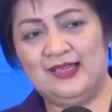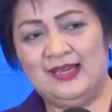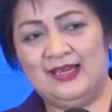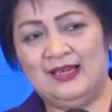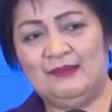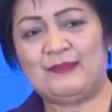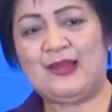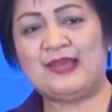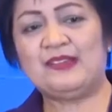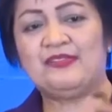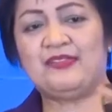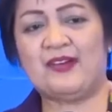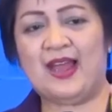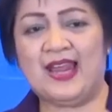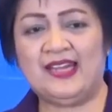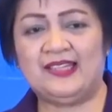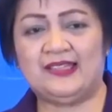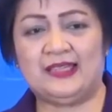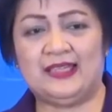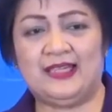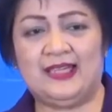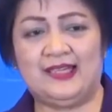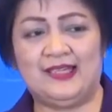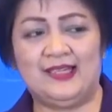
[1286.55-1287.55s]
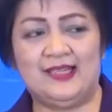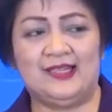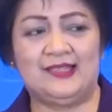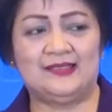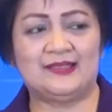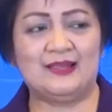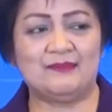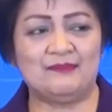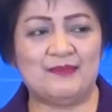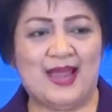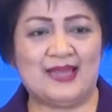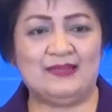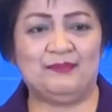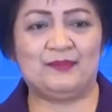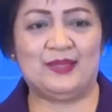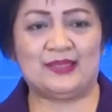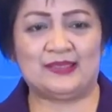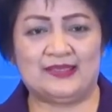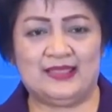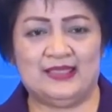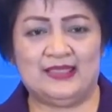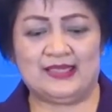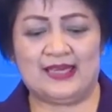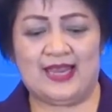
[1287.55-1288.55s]
by fighting the bad
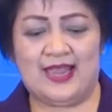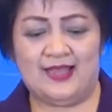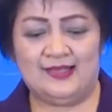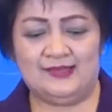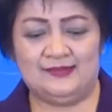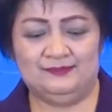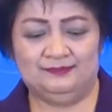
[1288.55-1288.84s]
bacteria.